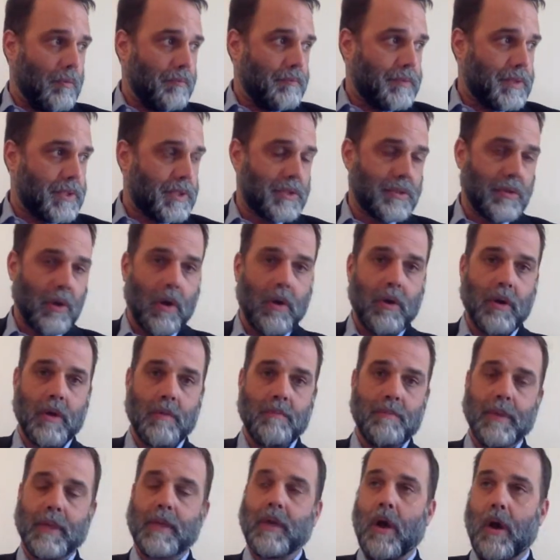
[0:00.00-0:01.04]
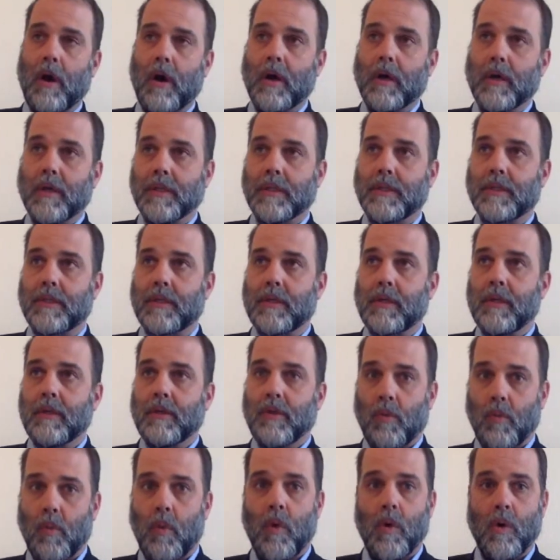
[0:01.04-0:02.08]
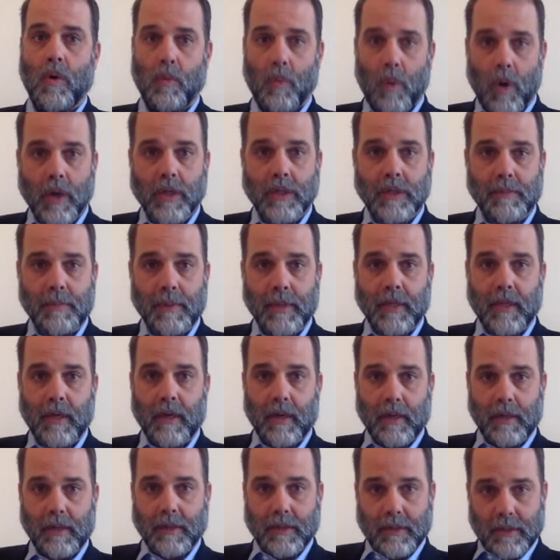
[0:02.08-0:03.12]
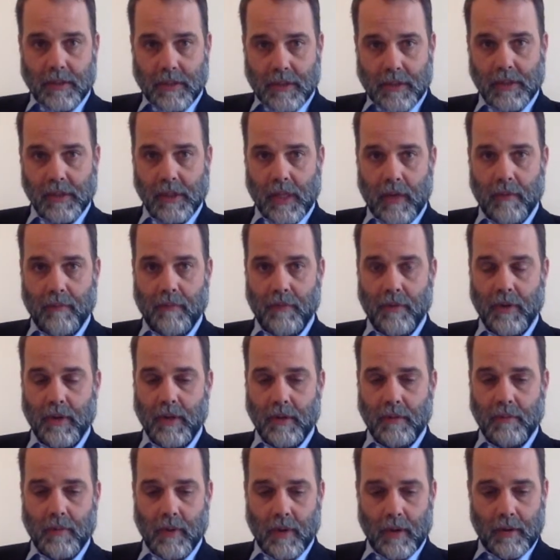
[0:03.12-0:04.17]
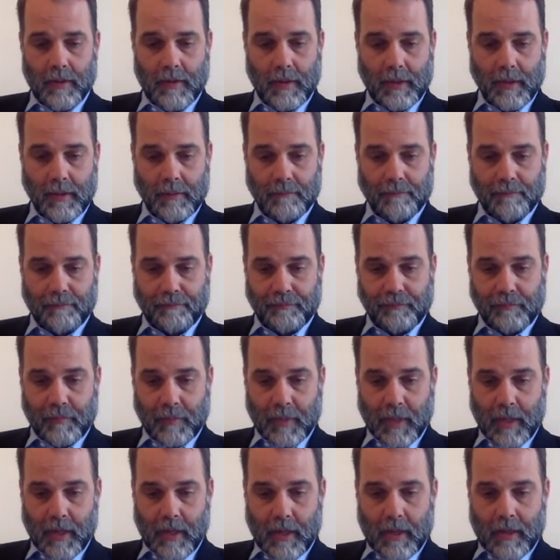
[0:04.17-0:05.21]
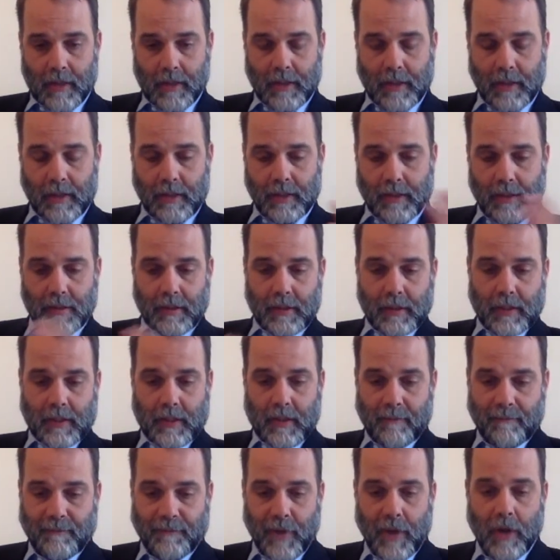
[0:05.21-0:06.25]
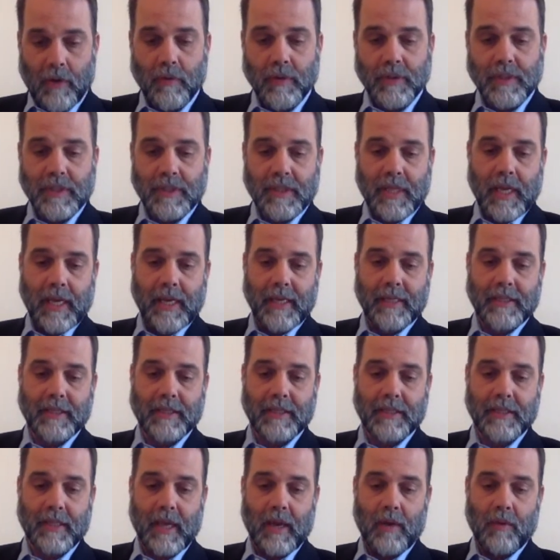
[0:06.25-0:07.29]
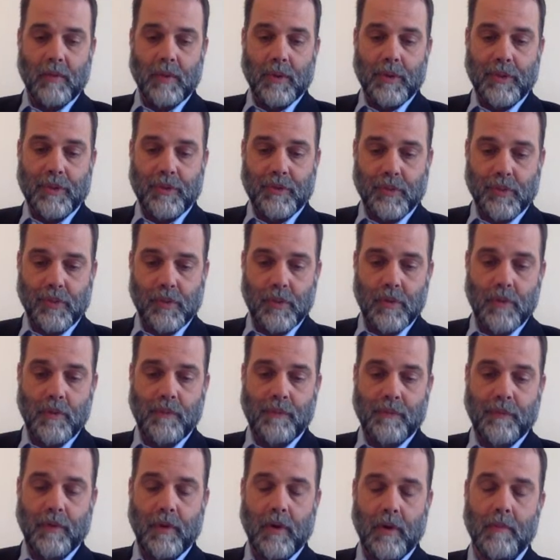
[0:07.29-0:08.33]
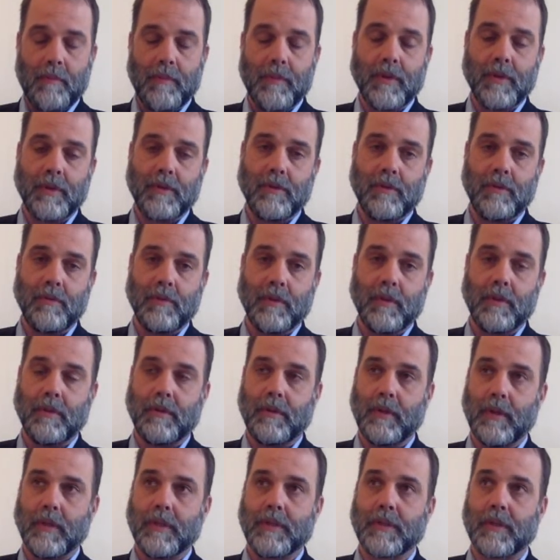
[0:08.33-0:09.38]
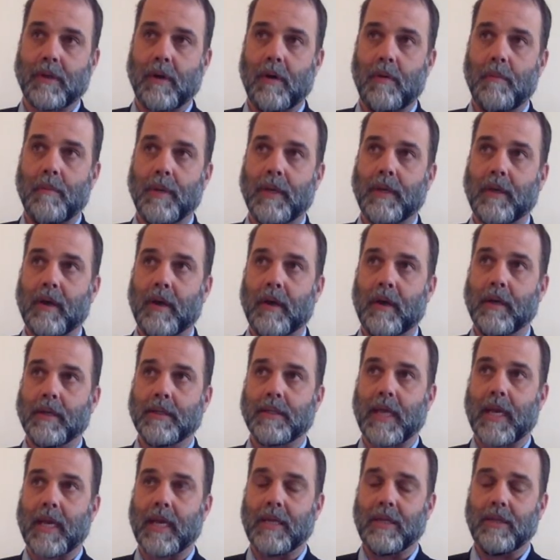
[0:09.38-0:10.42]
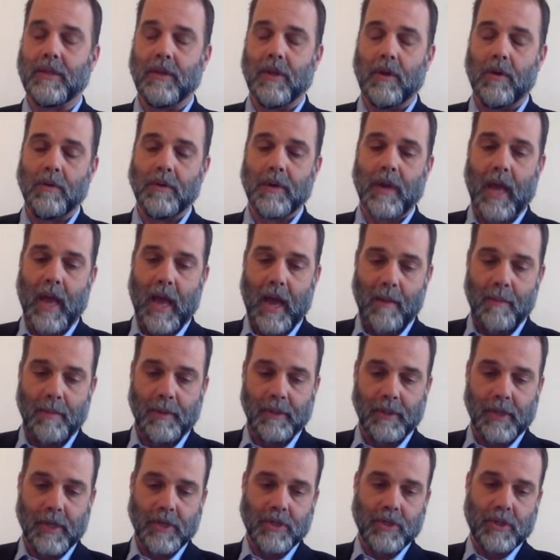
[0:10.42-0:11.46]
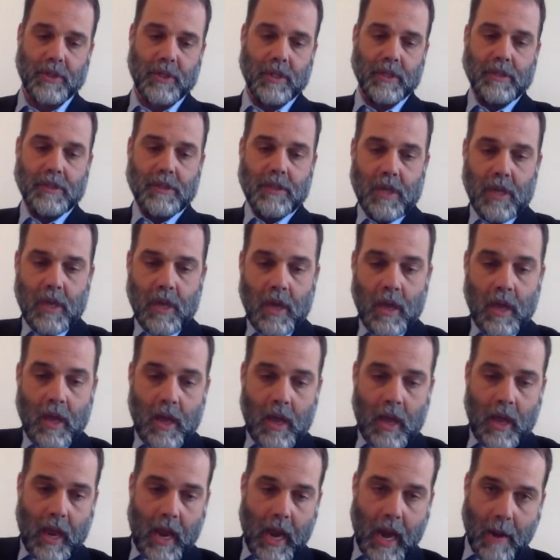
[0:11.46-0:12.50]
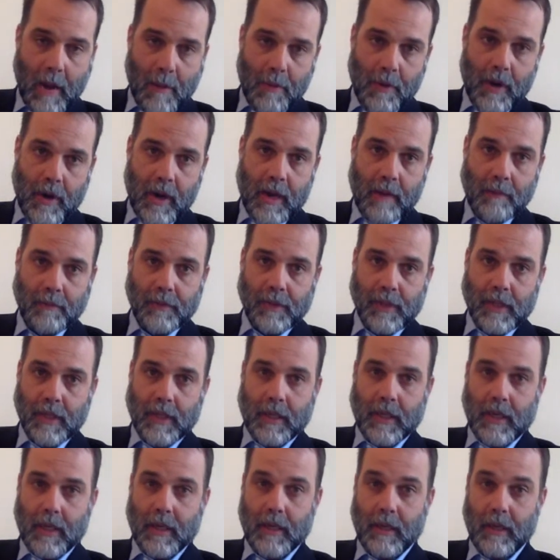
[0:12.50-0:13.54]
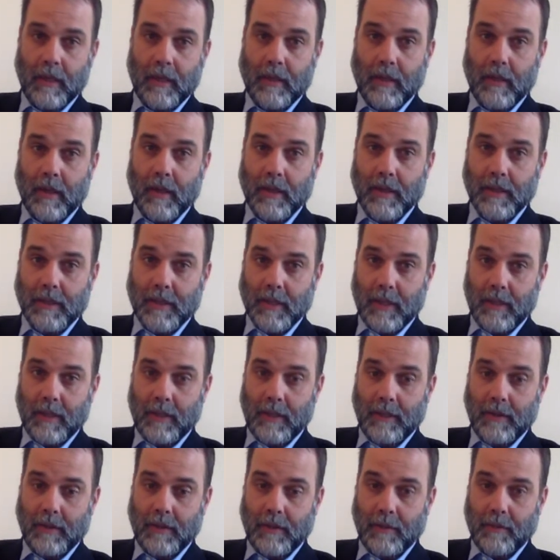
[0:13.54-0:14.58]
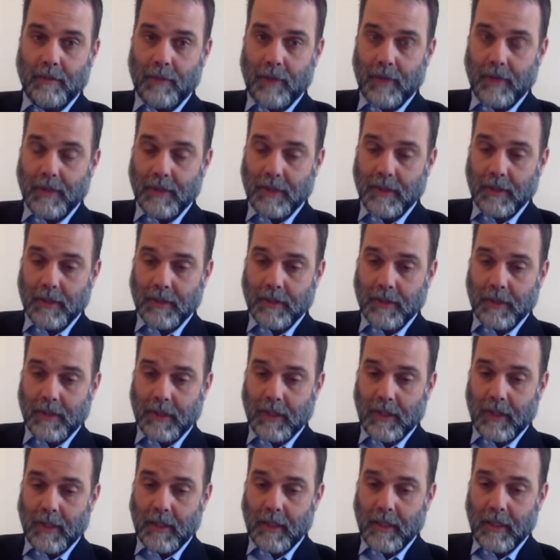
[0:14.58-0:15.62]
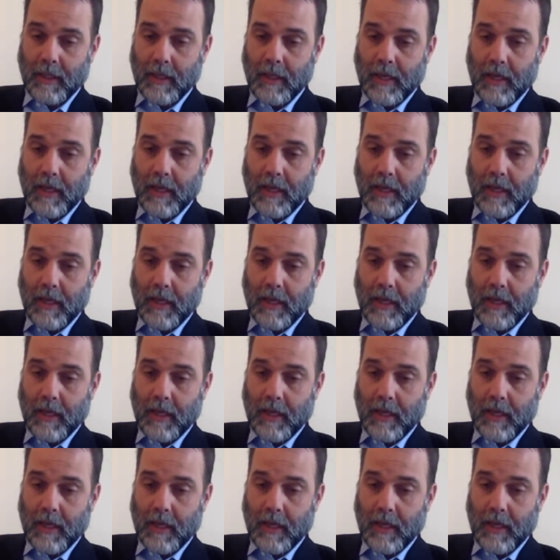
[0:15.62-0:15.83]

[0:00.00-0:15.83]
started because the war was because slavery. Uh, the the, the Confederate states that withdrew from the Union did so because a known abolitionist, Abraham Lincoln, ascended to the presidency